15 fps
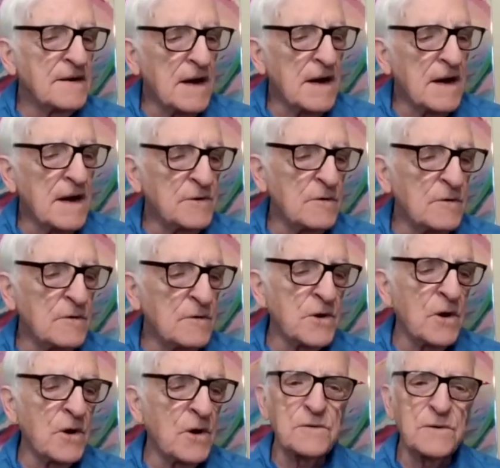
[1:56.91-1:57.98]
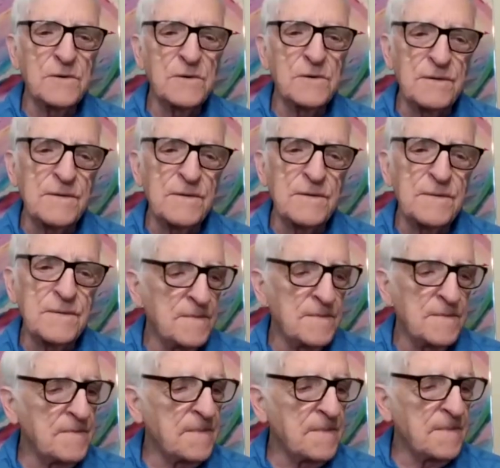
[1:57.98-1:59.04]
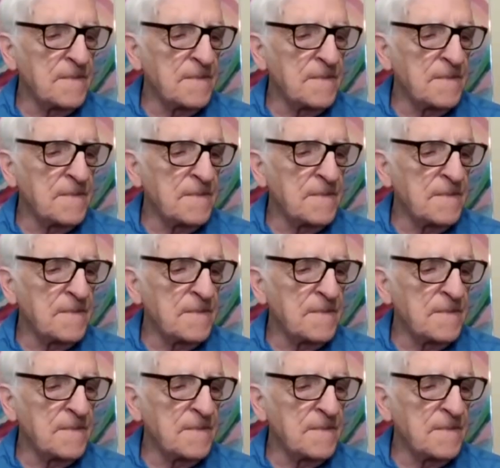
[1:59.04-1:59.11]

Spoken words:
our common home called Earth,